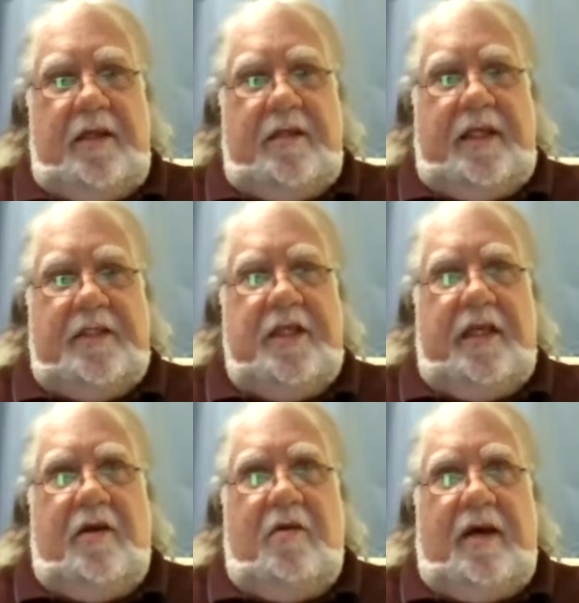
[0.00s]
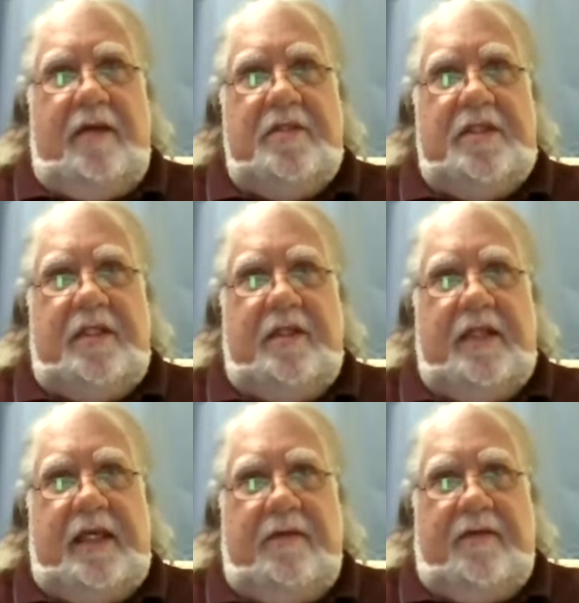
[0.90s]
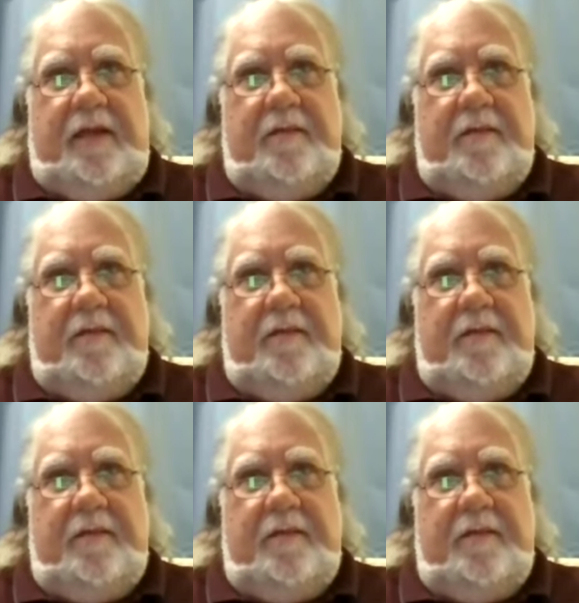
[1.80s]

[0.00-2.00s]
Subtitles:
next thing you know, I was in the thick of it.